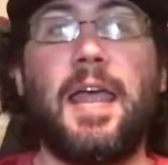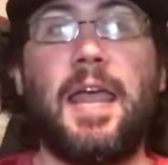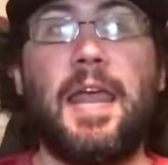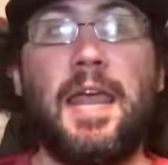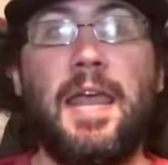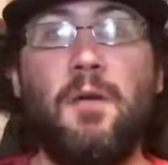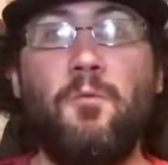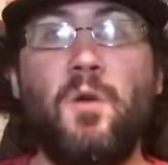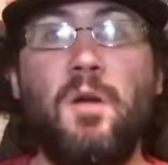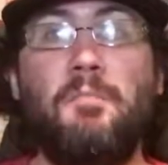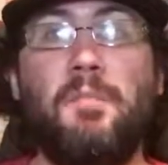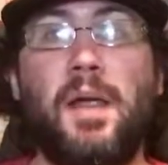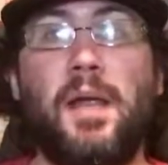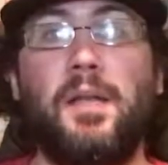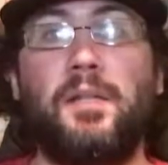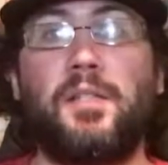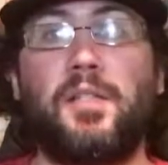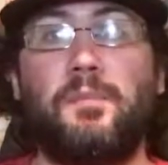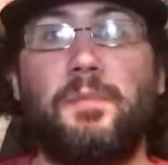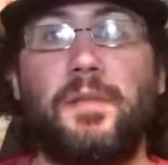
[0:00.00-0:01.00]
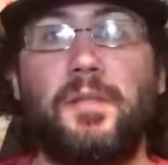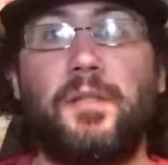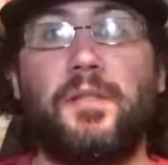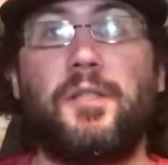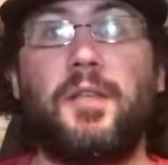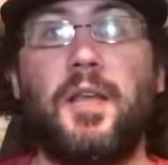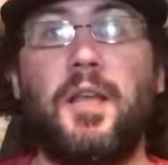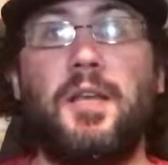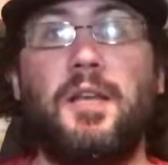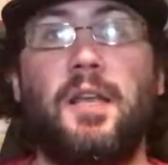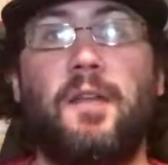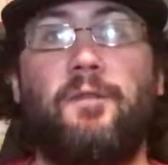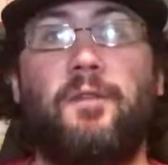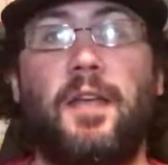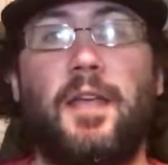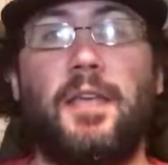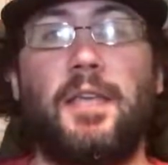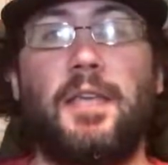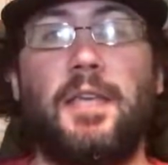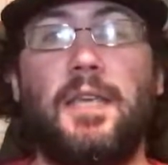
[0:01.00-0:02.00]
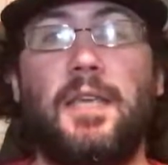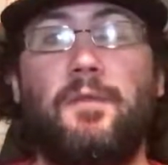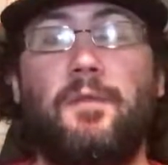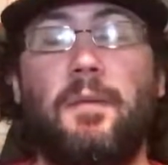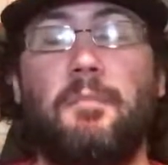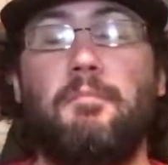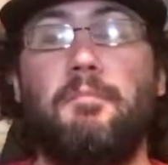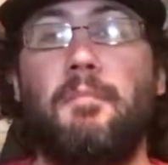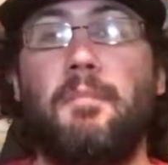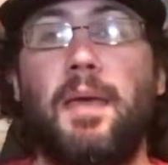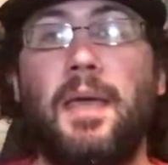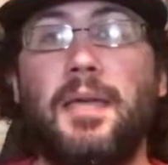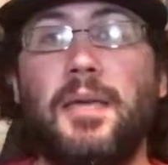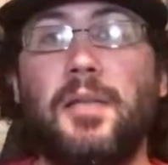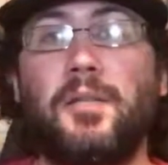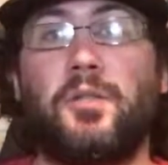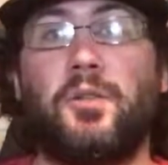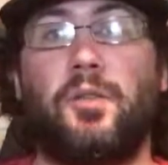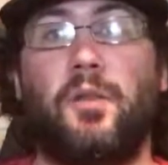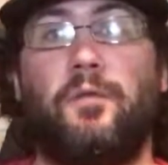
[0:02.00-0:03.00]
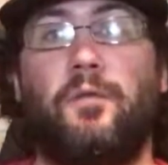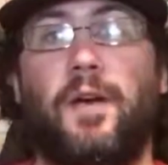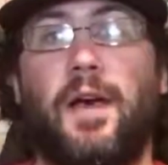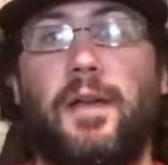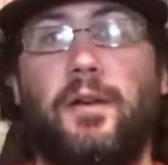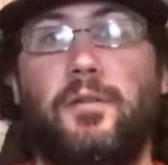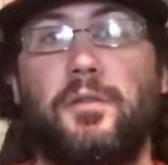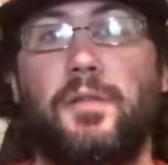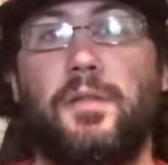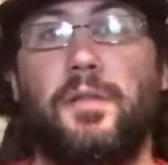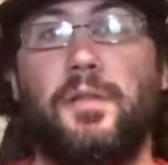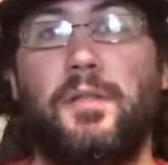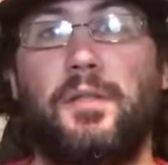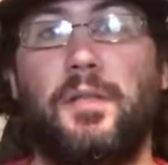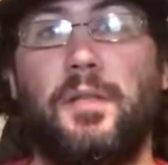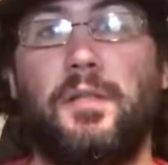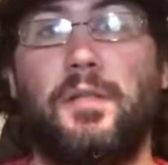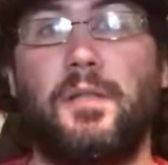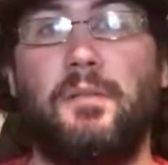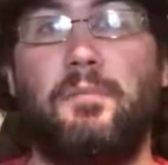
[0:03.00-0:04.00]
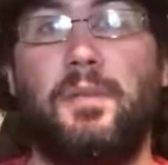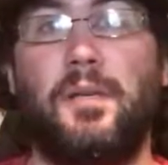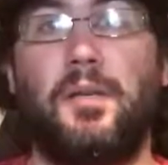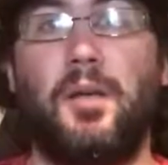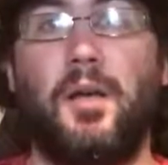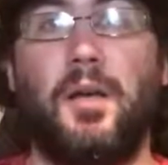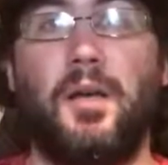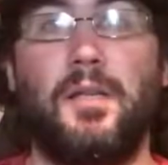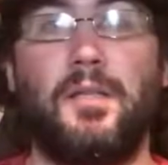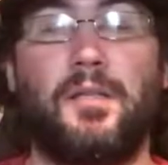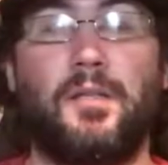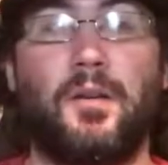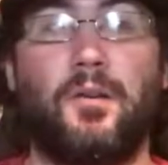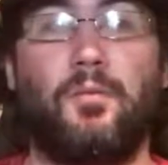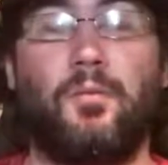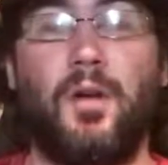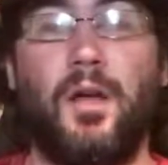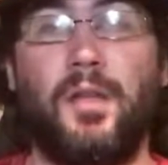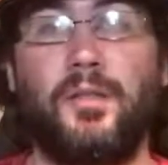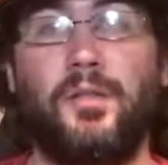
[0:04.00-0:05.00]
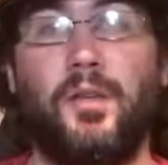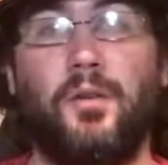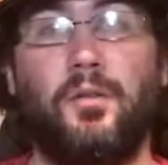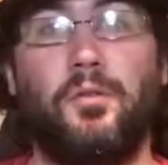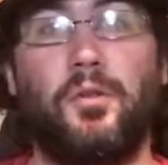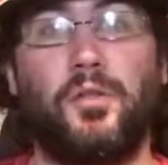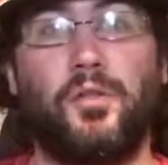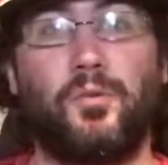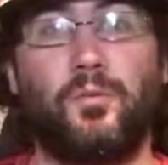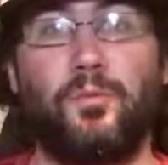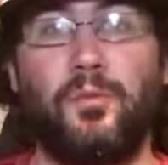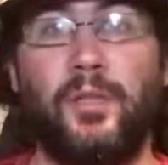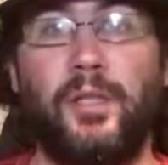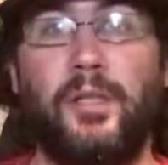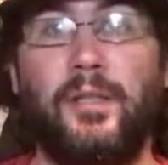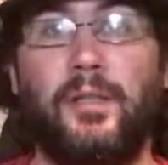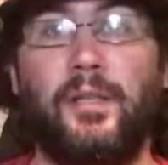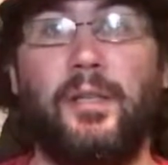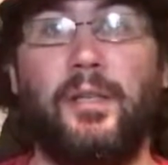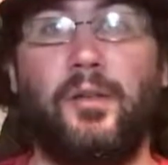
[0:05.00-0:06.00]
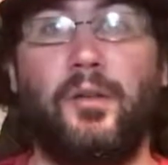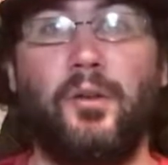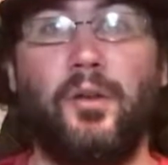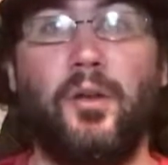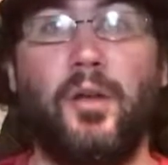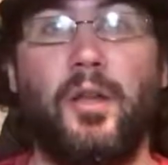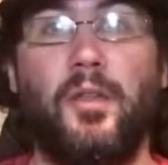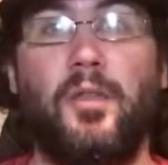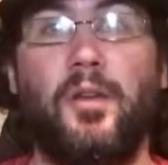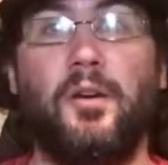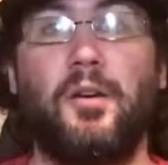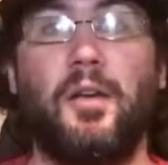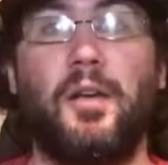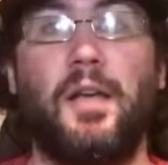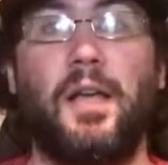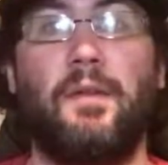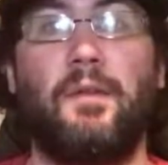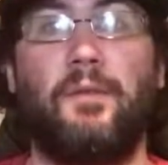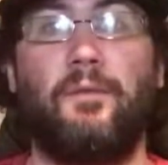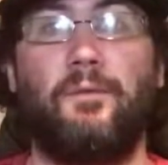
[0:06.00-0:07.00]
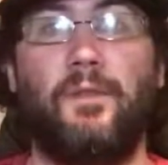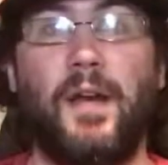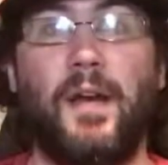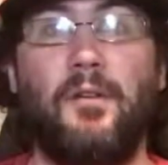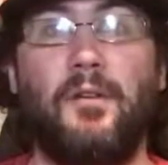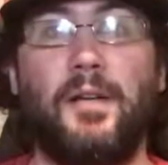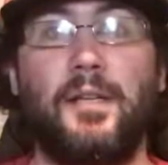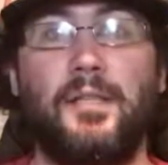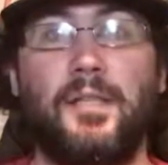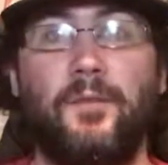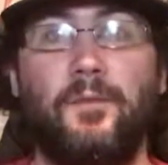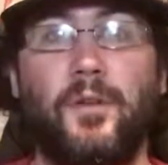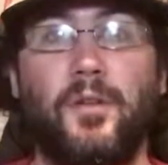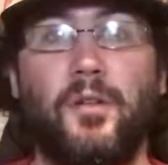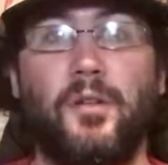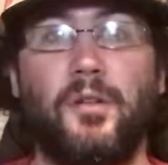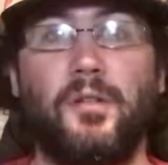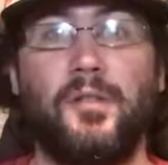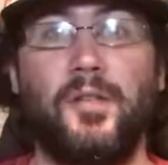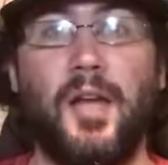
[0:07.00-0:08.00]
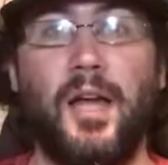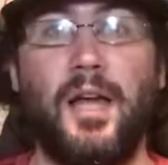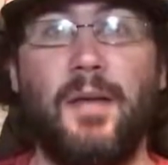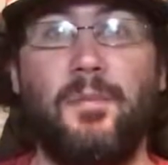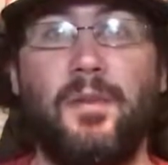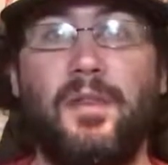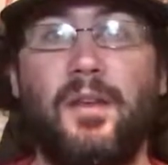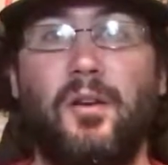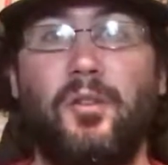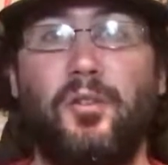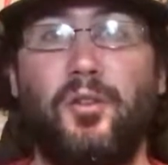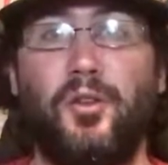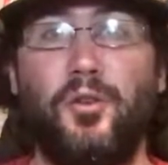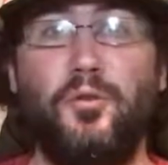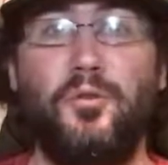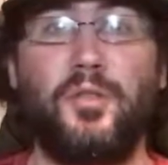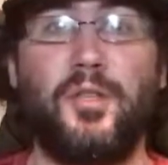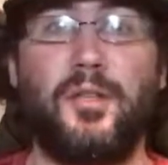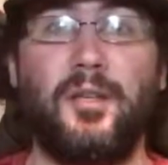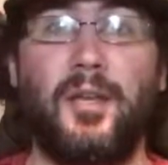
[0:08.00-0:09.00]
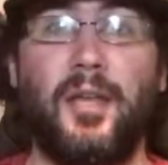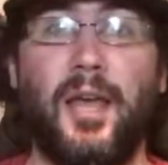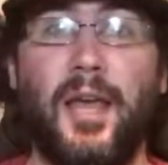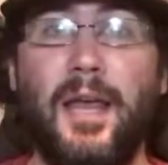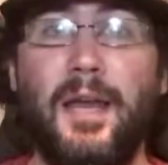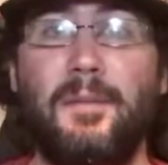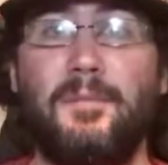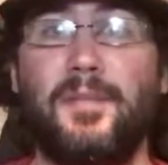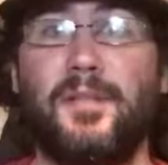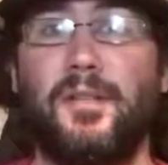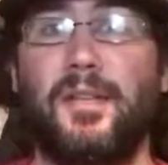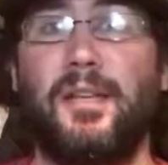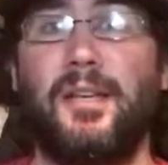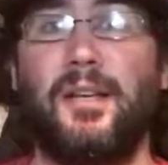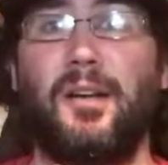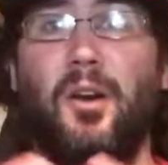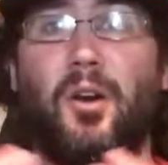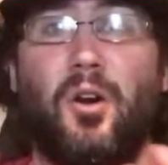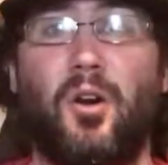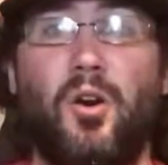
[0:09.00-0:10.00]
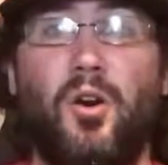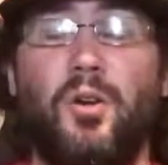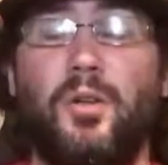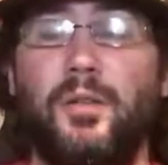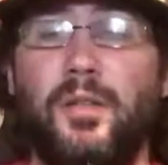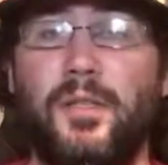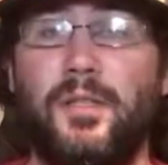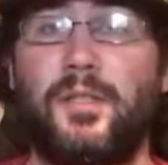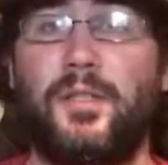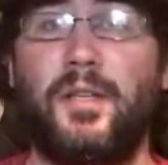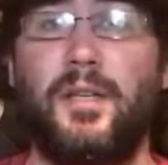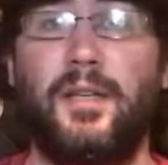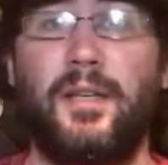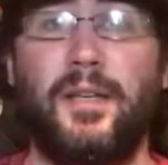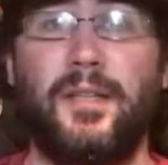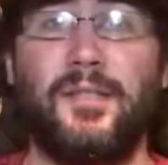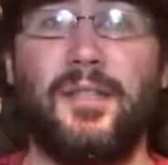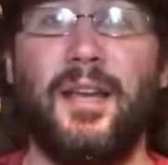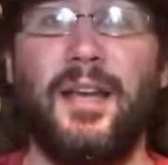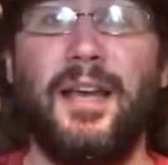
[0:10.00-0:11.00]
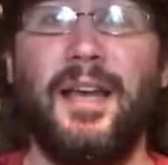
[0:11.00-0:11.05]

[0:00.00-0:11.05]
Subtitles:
It remains to be seen if they even make it to the finals this season because Toronto looks really good. They're going to have a very difficult time, and they're losing games. They're getting hurt in the seedings.